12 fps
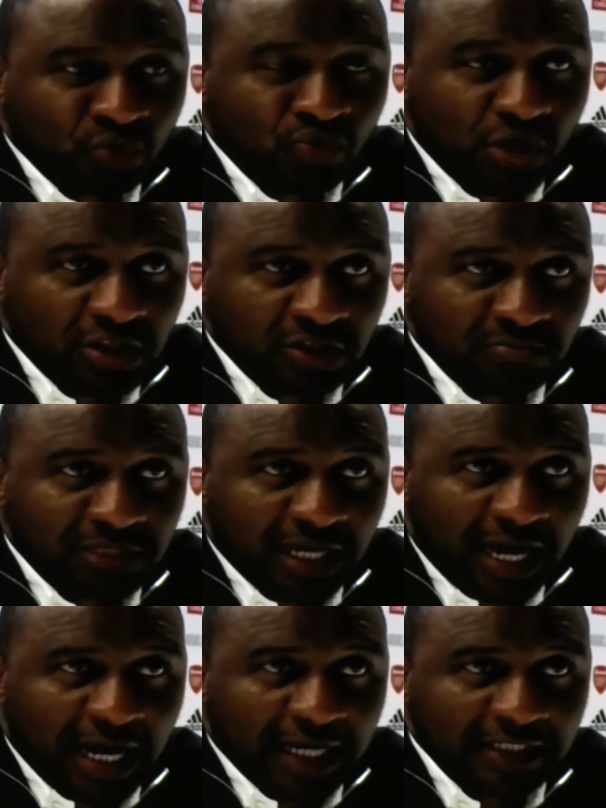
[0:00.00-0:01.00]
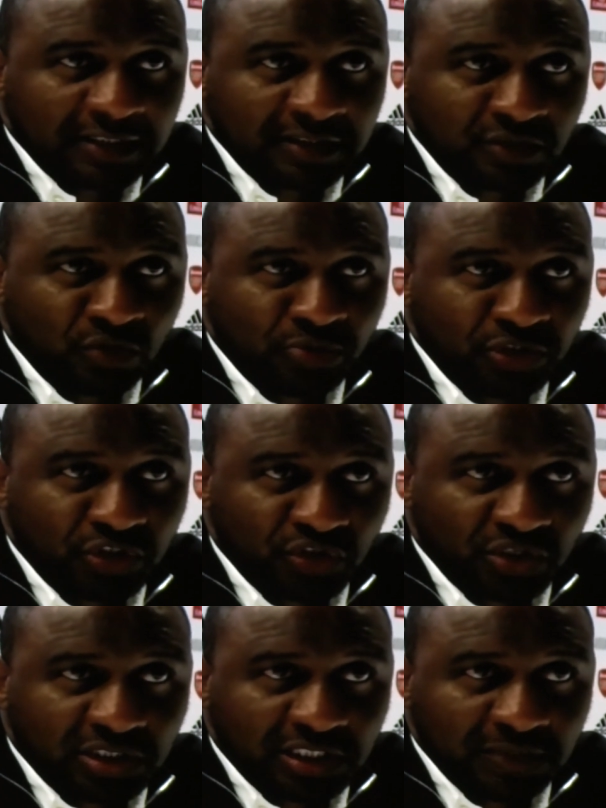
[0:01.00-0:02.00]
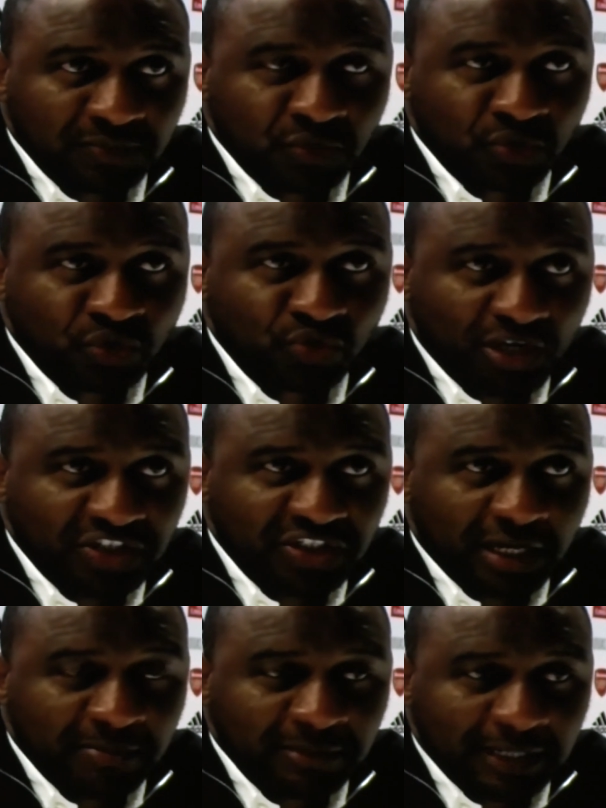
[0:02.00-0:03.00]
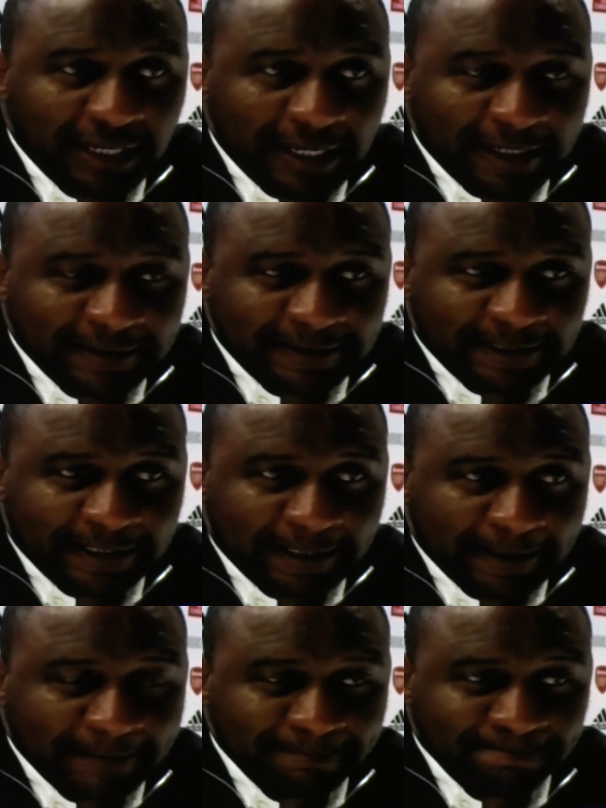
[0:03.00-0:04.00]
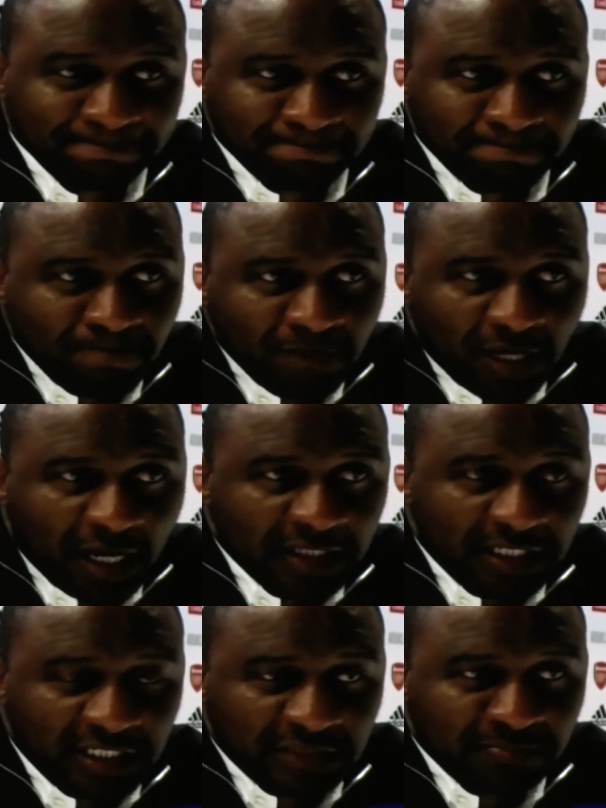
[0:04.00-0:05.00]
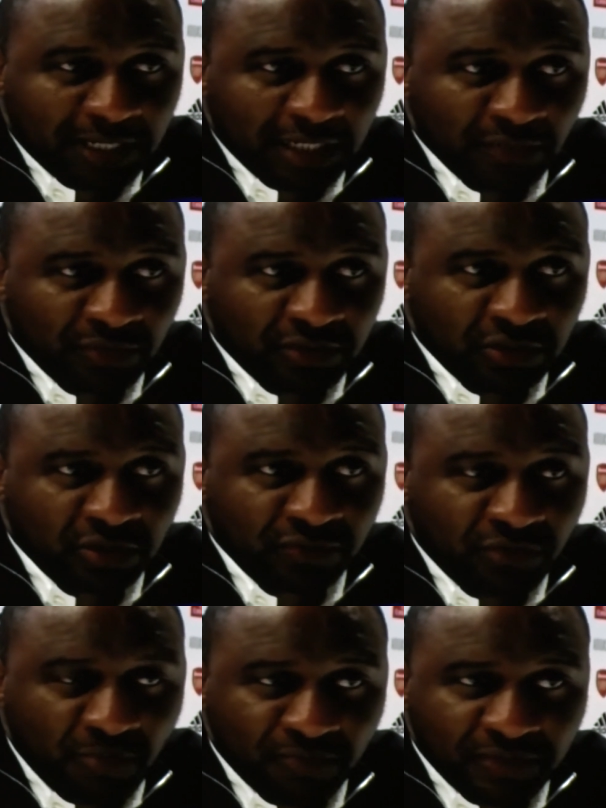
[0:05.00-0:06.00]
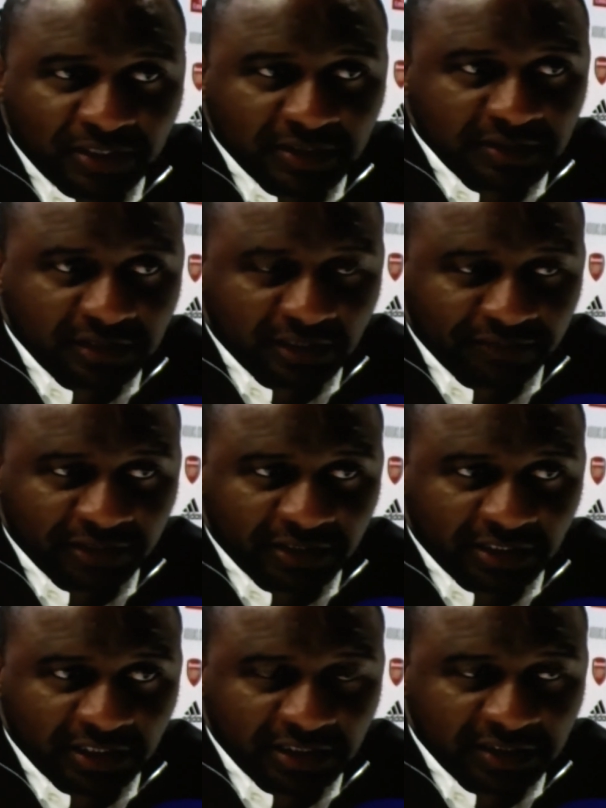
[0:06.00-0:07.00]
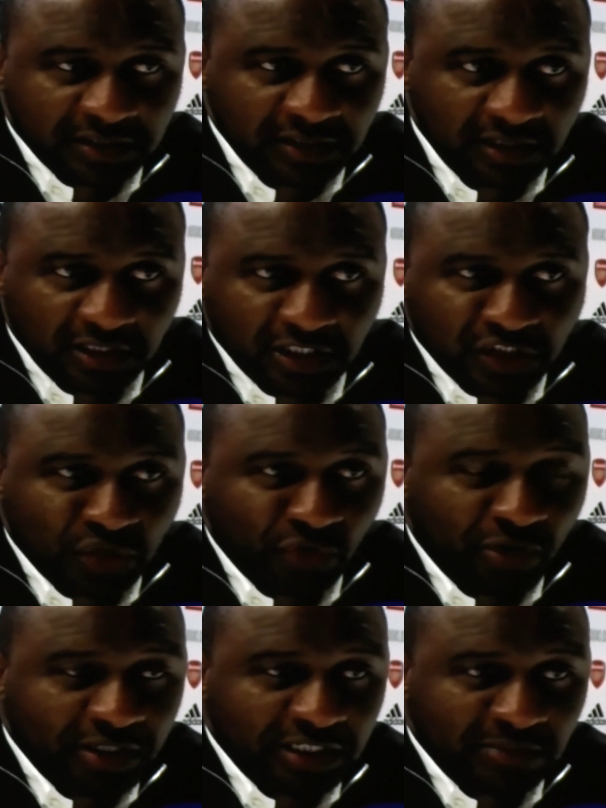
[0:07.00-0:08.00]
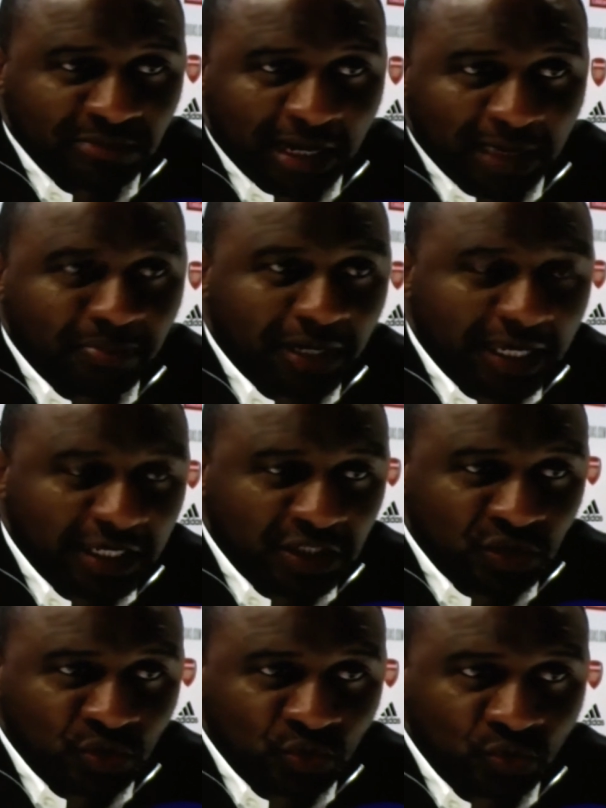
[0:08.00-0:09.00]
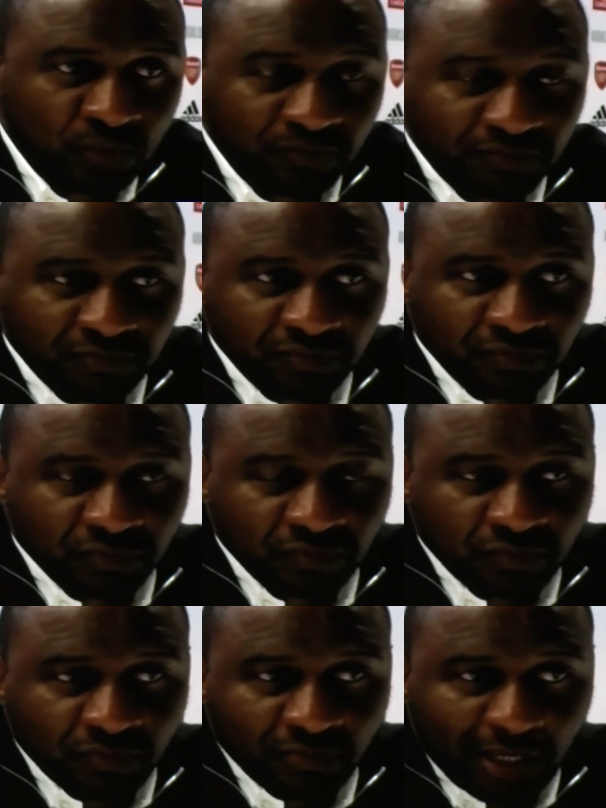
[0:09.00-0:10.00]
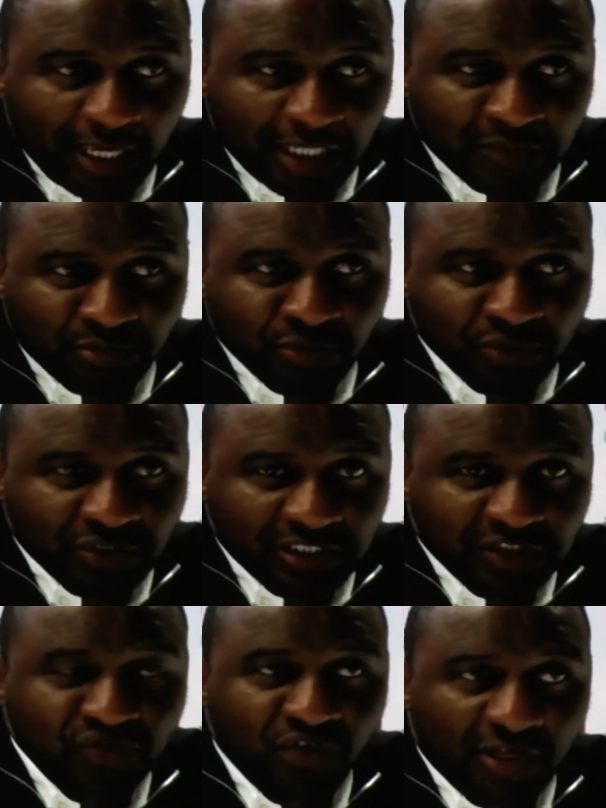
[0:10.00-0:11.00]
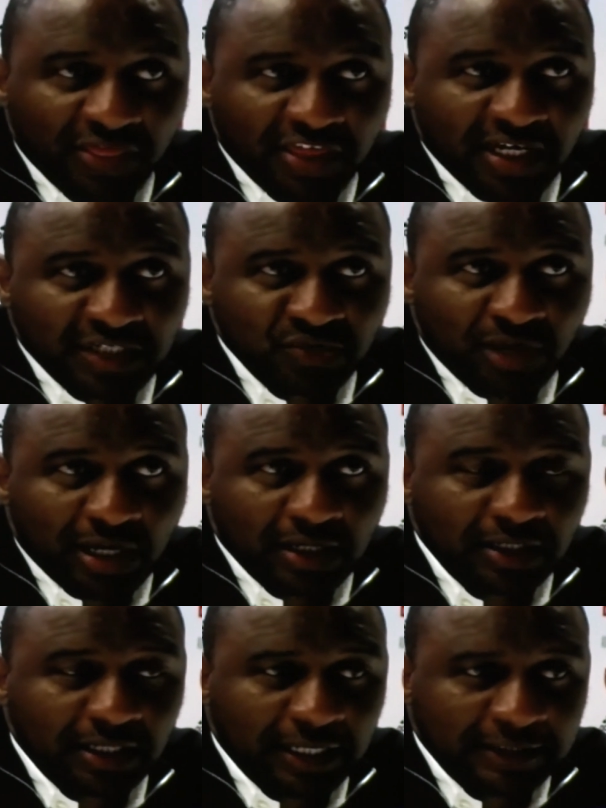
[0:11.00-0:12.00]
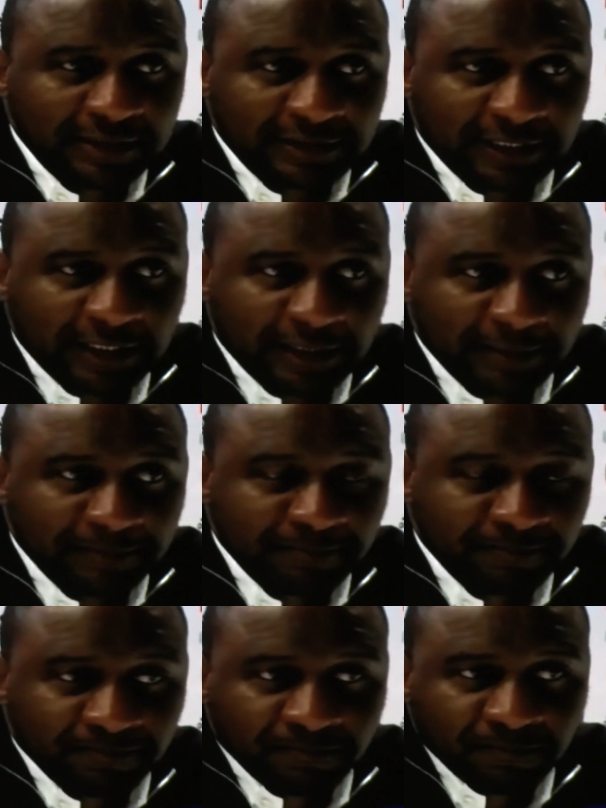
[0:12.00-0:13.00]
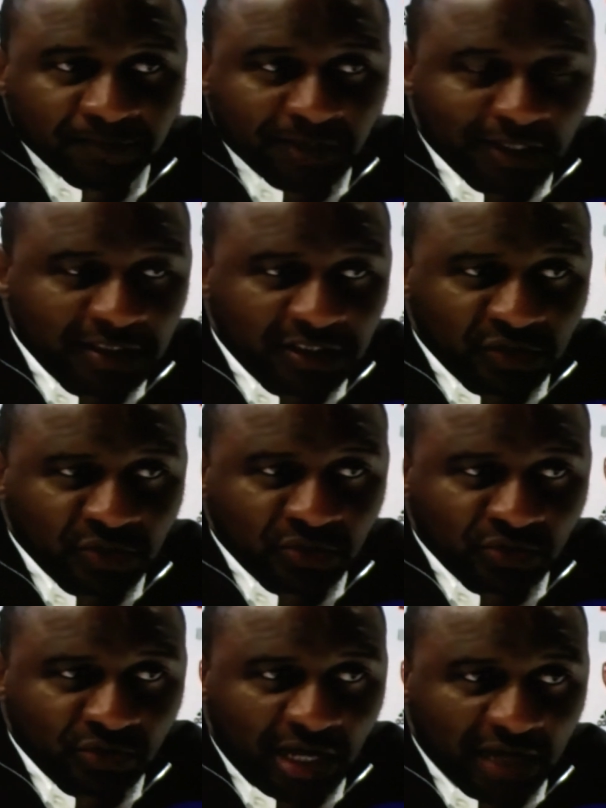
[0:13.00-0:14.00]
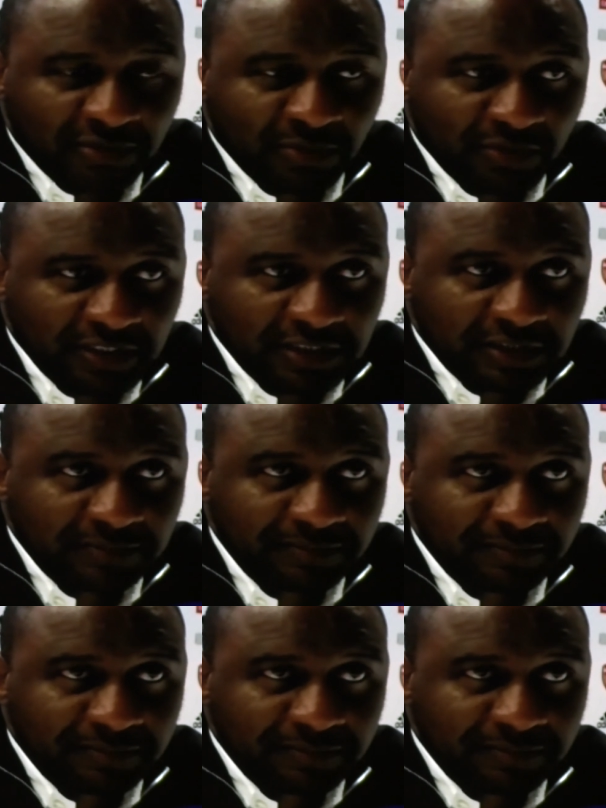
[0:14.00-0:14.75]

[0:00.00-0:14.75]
run and behind the opposition team to stretch them. And he's playing with a lot of confidence. I think he's surrounded by players who expose his strength as well. And it's good to have him with us.